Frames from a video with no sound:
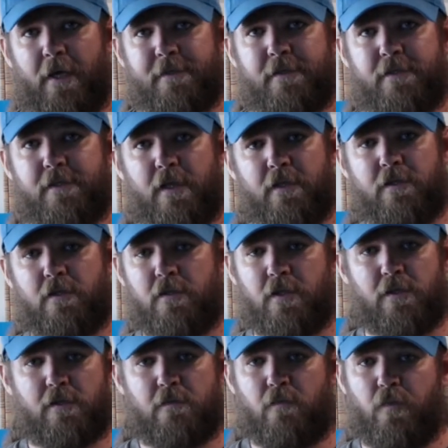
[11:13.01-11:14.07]
as it says, you're
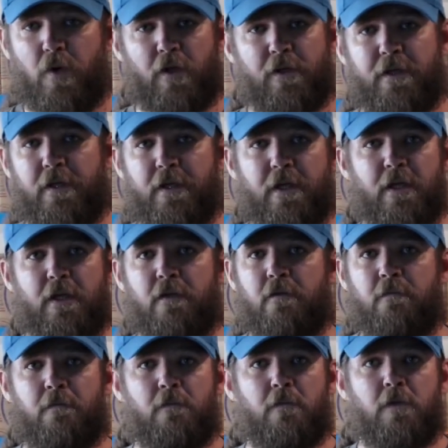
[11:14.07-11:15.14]
just reeling it in
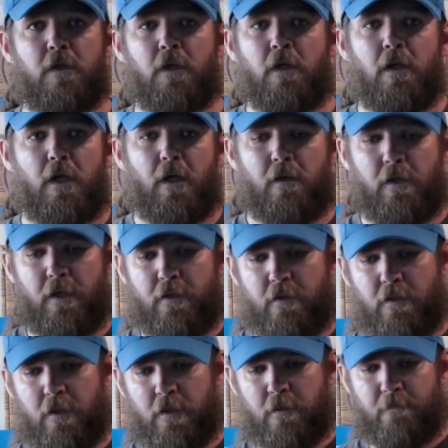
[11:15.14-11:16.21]
and
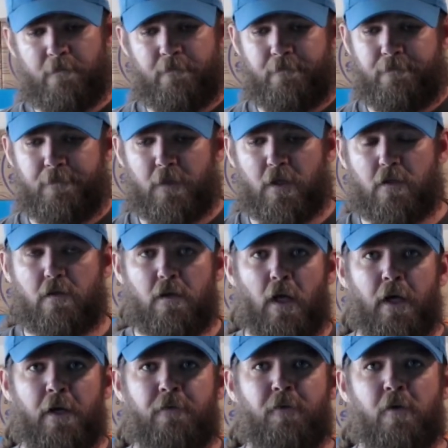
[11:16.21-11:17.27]
letting it
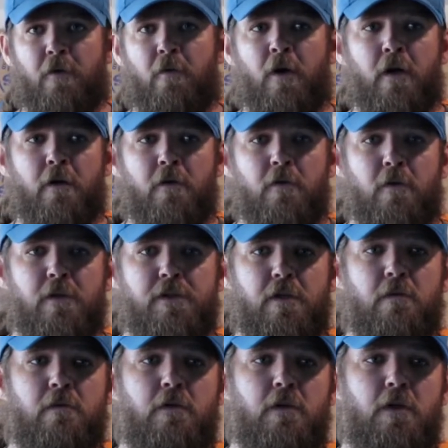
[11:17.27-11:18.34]
glide through the water towards you.